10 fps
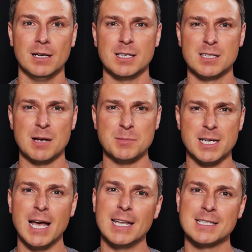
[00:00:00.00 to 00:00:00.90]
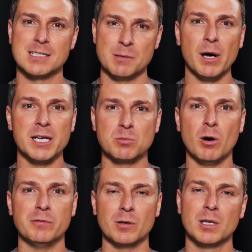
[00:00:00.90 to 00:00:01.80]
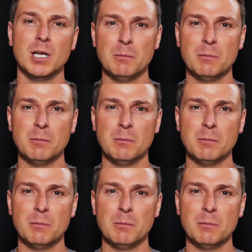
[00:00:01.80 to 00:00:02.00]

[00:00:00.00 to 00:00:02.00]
It's time to, listen to Mike's waffle,